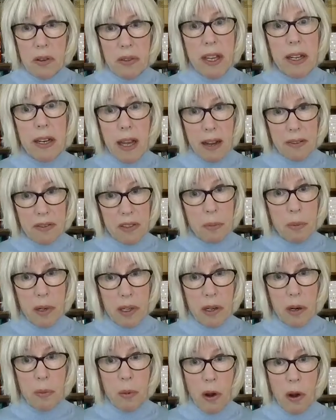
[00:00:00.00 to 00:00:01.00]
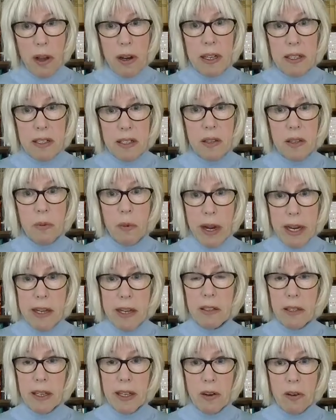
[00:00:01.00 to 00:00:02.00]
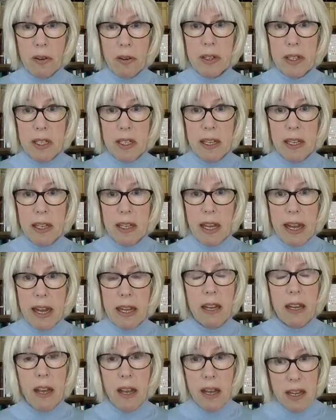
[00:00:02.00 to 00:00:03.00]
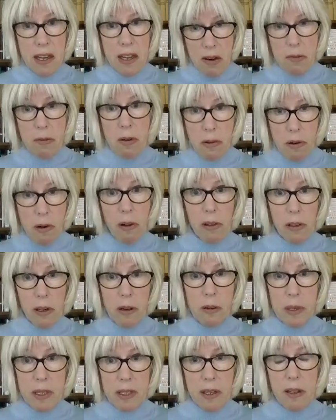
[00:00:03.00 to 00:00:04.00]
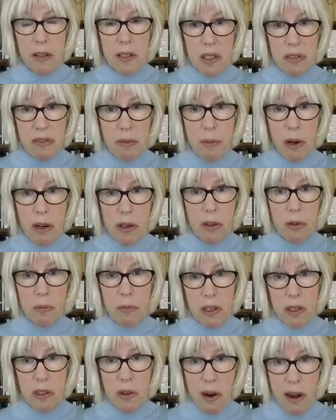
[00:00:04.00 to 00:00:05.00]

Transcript: You then have to bring your product to the regulator and say, here are all our results from our human